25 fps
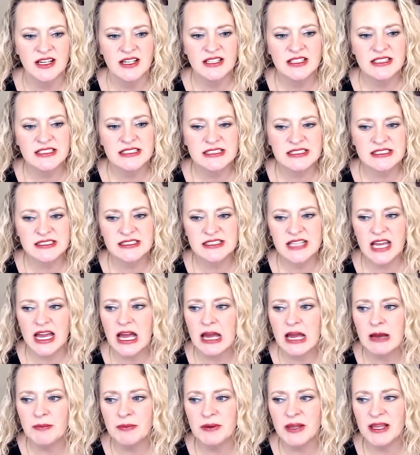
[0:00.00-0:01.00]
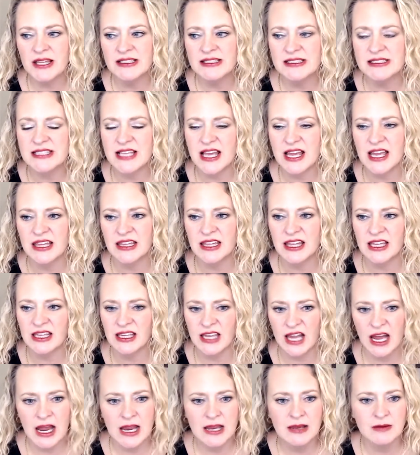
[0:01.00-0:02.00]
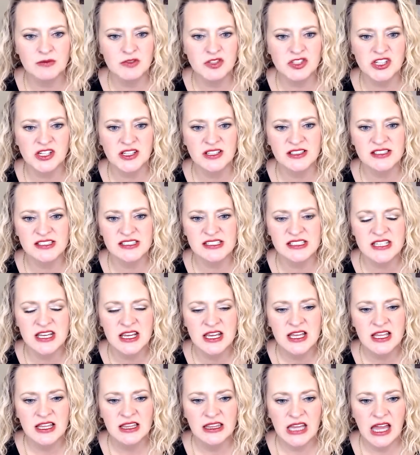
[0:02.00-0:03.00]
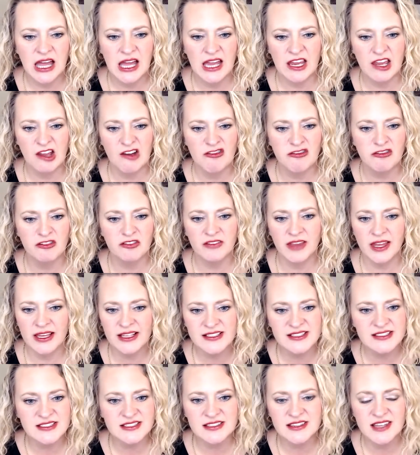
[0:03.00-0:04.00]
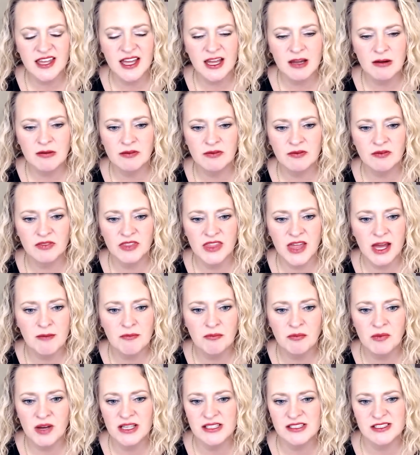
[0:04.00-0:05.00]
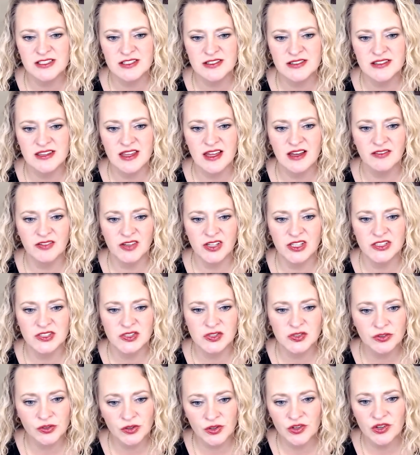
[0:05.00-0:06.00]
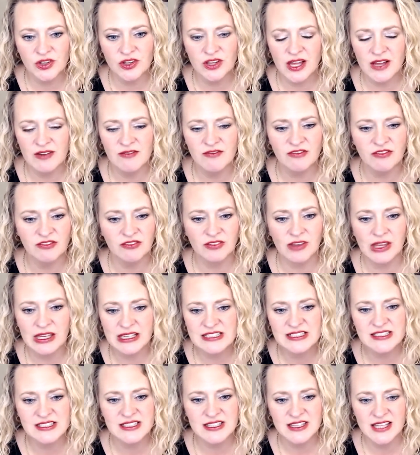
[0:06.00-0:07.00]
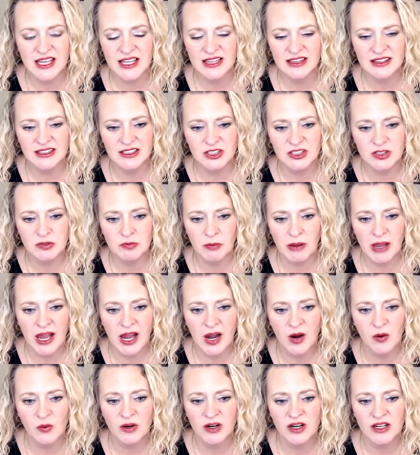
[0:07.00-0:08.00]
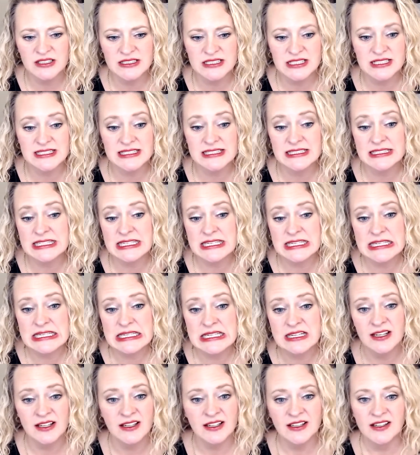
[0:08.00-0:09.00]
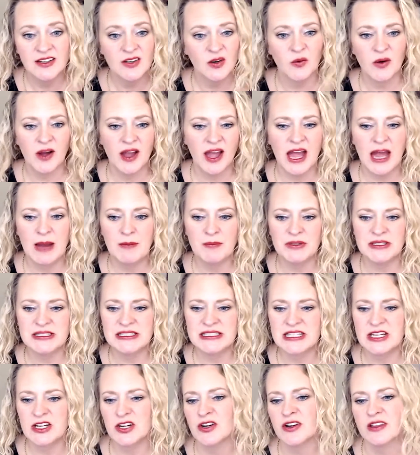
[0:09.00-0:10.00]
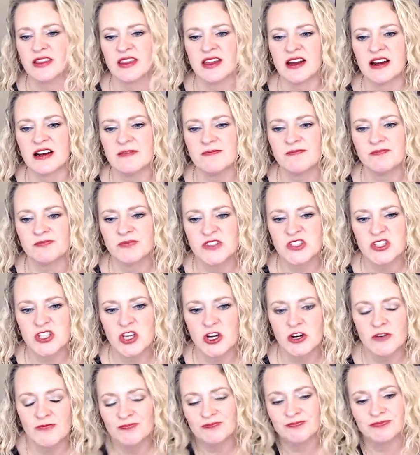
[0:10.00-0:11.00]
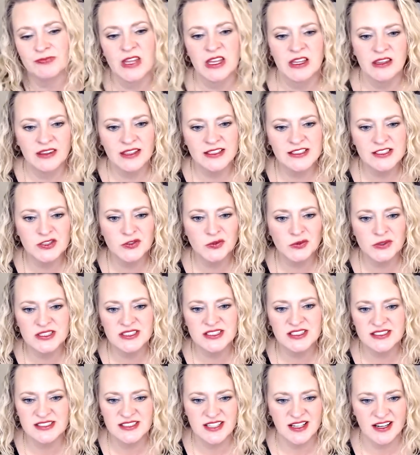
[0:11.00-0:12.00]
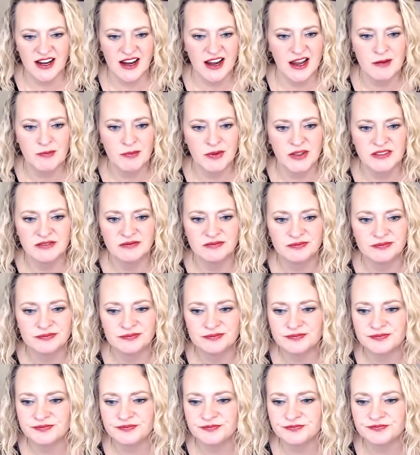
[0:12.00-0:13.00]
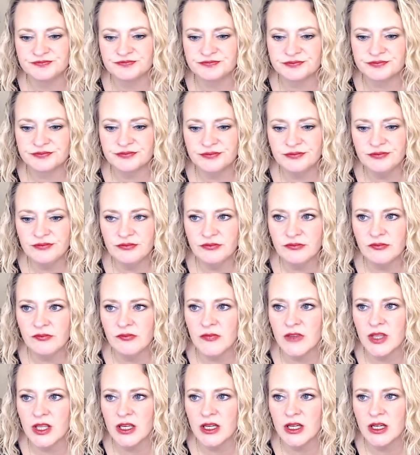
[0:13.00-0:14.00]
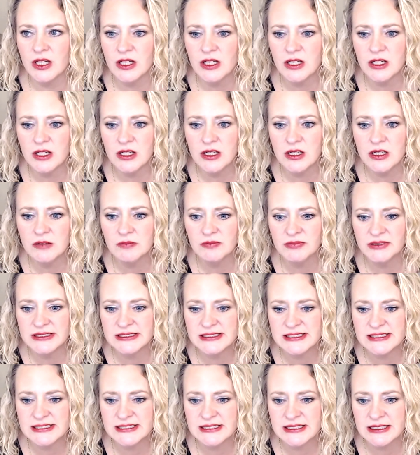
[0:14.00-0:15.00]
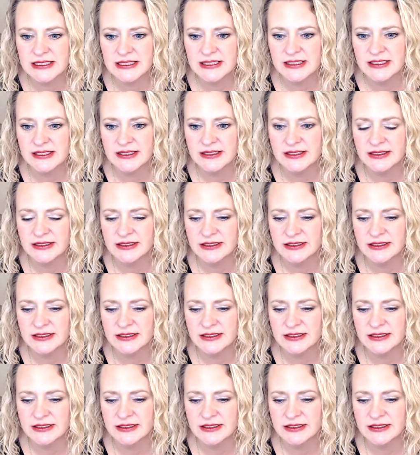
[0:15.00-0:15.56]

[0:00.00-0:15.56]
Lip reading: Stop and say, like, I am just like flexing that muscle of control. I'm flexing that little power to see what happens here or there. So that's the worst that's going to happen. Let's see.